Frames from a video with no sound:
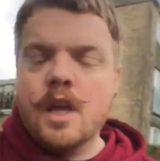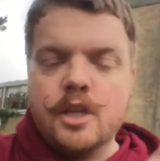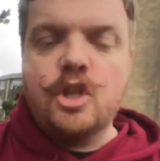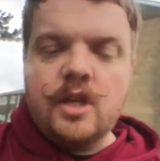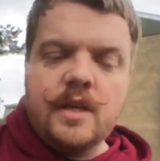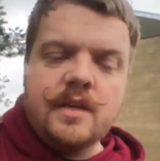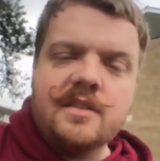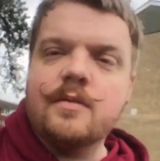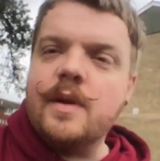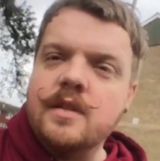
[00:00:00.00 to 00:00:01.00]
A
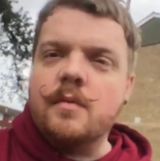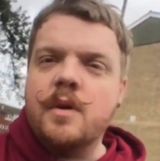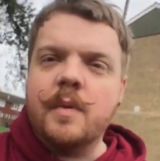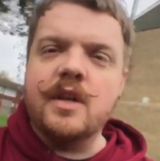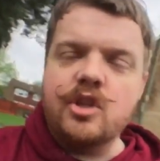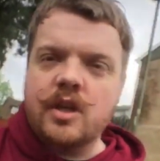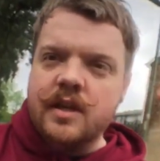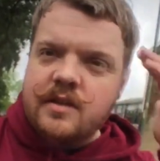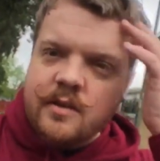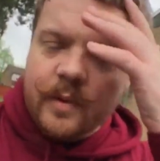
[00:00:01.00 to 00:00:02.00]
cheese twist. I want to buy a
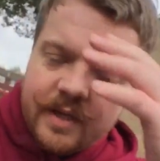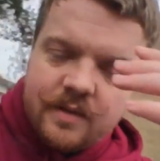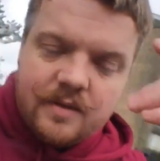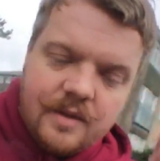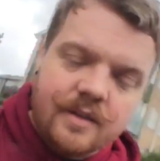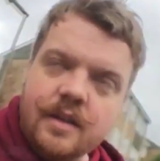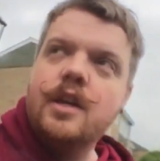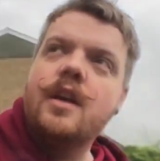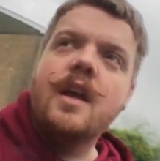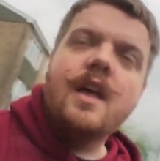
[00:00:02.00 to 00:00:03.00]
cheese twist.
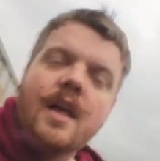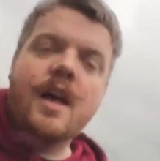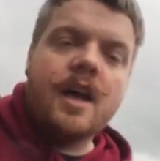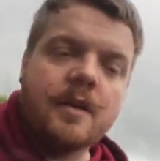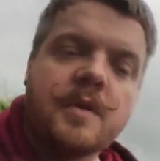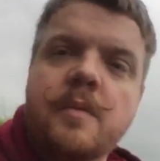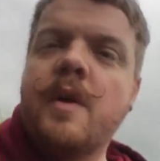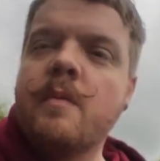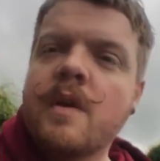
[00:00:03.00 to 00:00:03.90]
I'm going to buy a